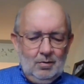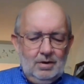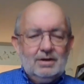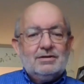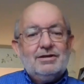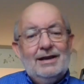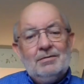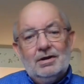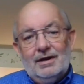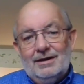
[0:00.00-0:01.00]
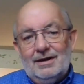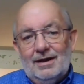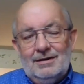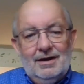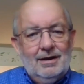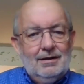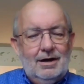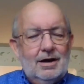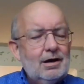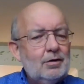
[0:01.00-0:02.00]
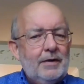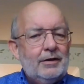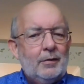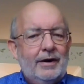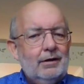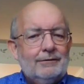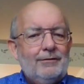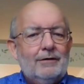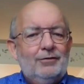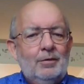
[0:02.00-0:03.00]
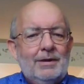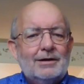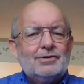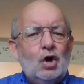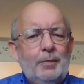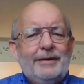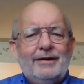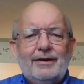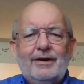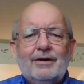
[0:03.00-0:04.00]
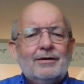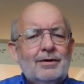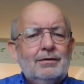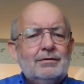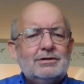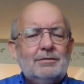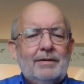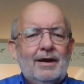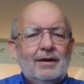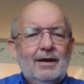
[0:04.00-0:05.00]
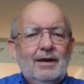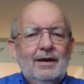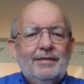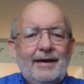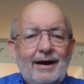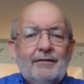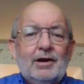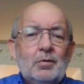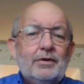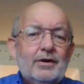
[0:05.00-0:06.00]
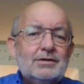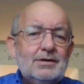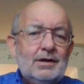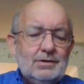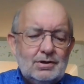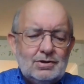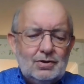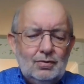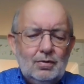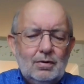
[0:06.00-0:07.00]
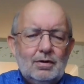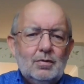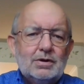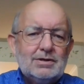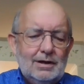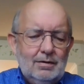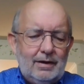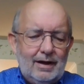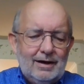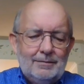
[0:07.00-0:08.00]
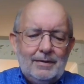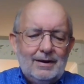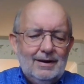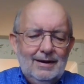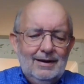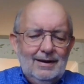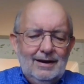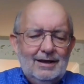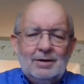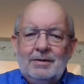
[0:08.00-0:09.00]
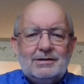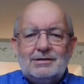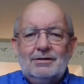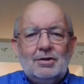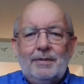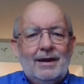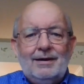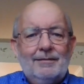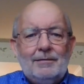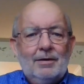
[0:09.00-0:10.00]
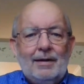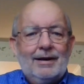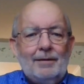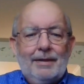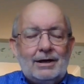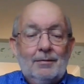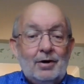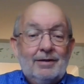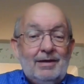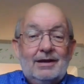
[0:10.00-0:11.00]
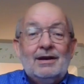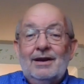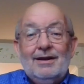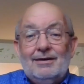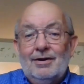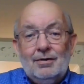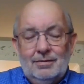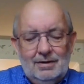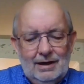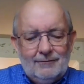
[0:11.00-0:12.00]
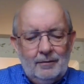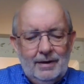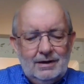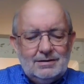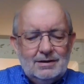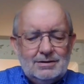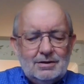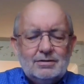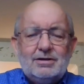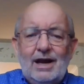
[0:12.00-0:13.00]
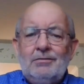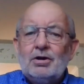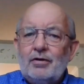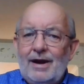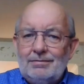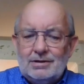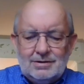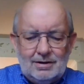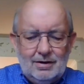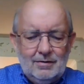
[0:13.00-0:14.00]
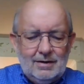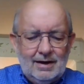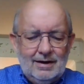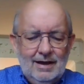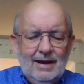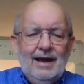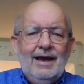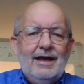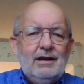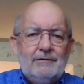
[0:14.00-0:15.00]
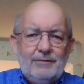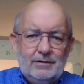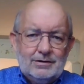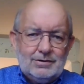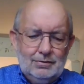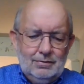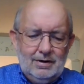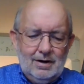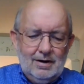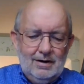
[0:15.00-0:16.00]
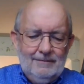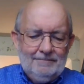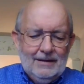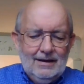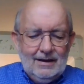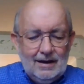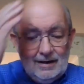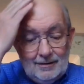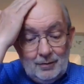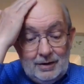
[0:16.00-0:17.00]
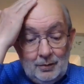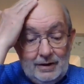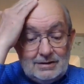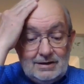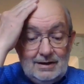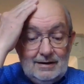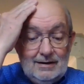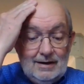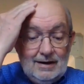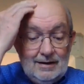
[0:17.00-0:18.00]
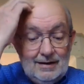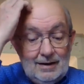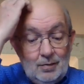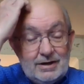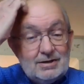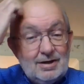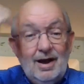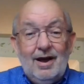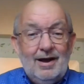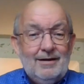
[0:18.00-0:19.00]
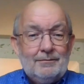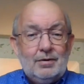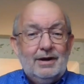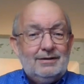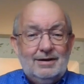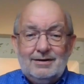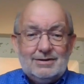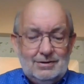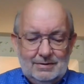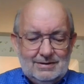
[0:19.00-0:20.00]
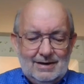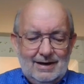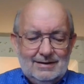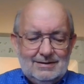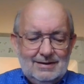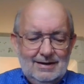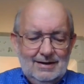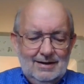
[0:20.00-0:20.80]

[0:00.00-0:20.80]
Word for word: Well, Samuel and Danielle huddled around the radio for a few minutes, hoping to hear news about the area where their son's school was located. But in the midst of the pandemonium, they could get no information. So Samuel grabbed his coat and headed for the schoolyard. Uh, when he reached it, uh, what he saw brought tears to his eyes